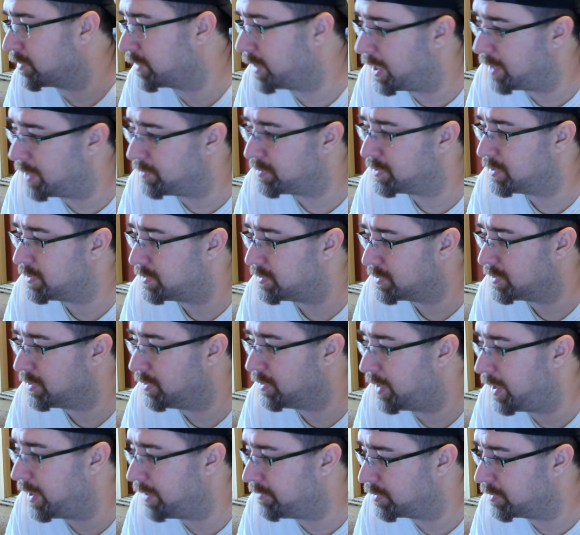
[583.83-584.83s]
games and
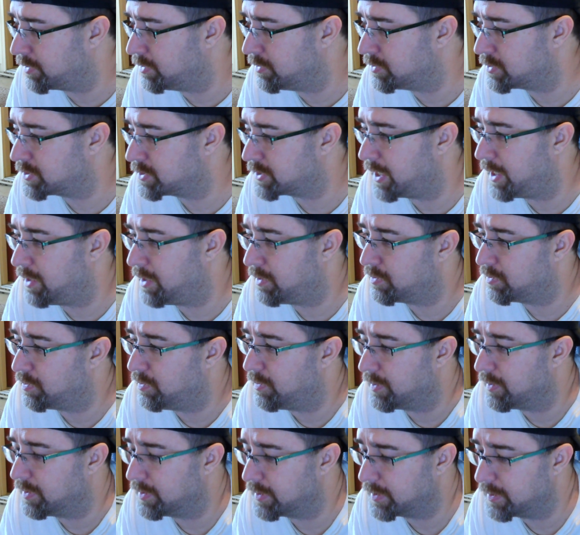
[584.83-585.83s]
still have a good sound
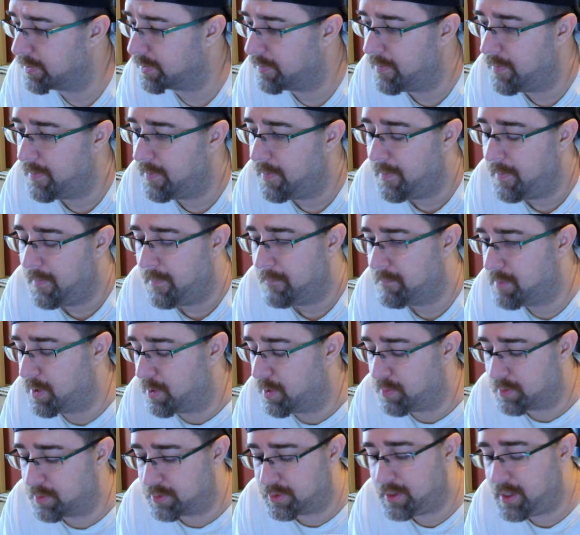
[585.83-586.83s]
quality, but
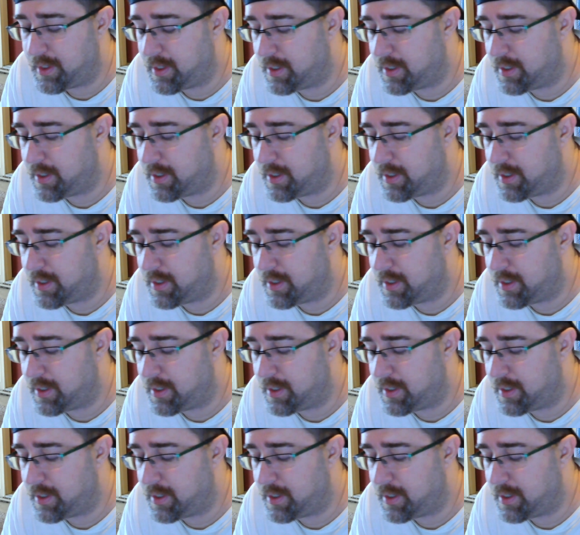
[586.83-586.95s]
with